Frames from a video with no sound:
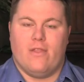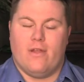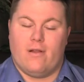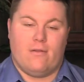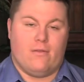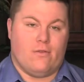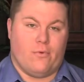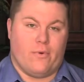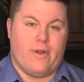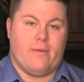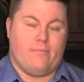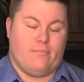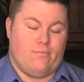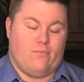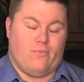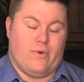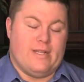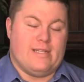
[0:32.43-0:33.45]
The, the re
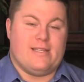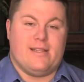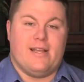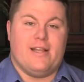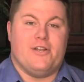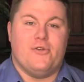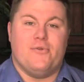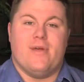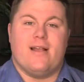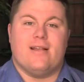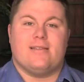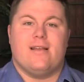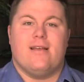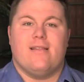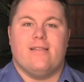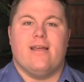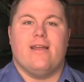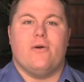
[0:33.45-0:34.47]
reason they do that
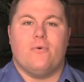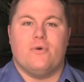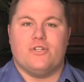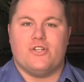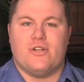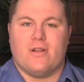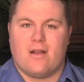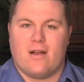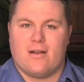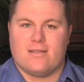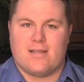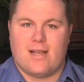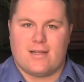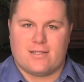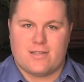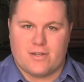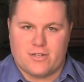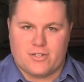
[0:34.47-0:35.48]
is they don't want you to
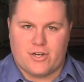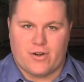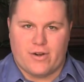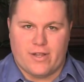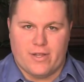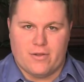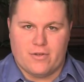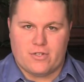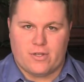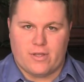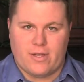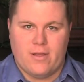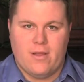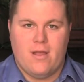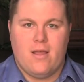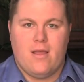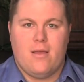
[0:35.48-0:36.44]
contact an attorney usually,